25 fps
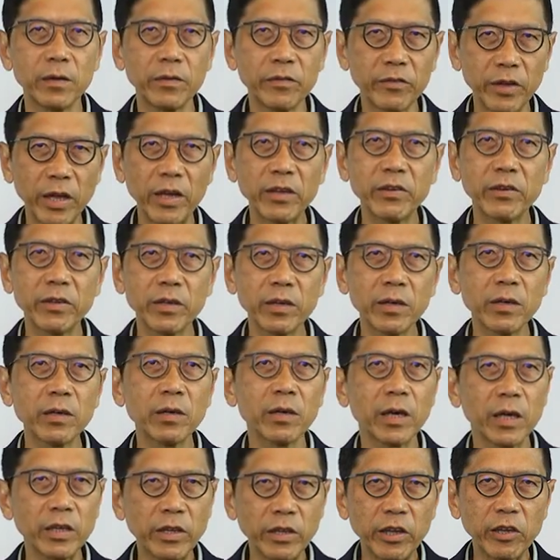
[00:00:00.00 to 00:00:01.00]

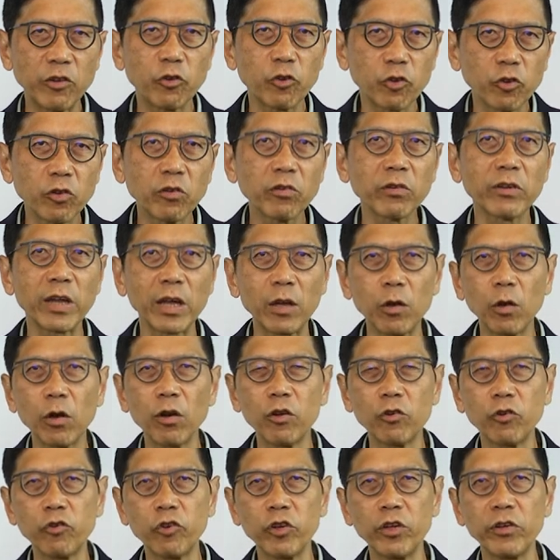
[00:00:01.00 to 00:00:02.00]
Data and digital
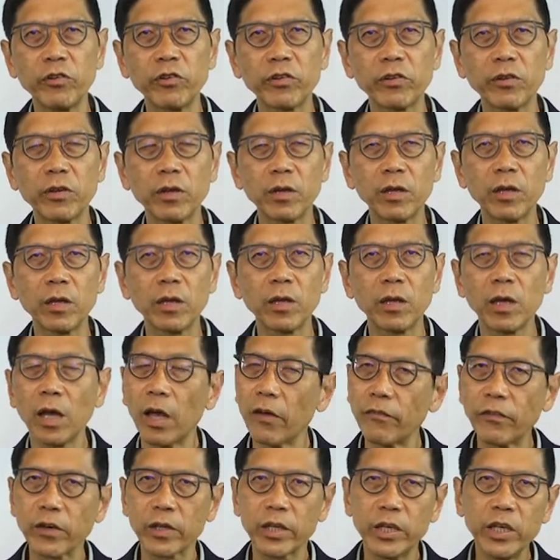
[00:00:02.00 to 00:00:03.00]
technologies
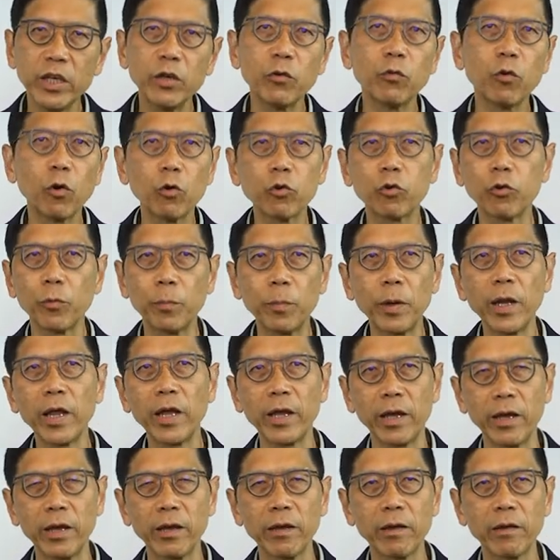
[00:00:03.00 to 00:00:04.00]
have a key role to
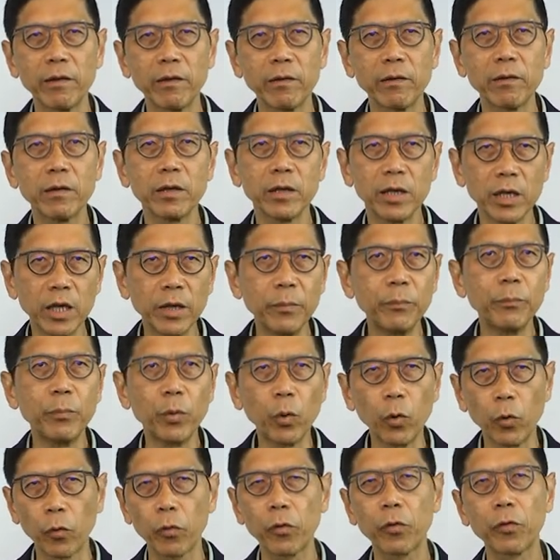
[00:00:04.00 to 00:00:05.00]
play in
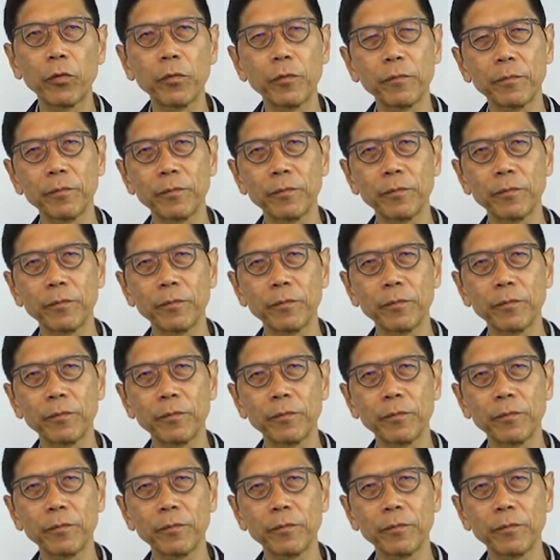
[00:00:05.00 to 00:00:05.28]
both.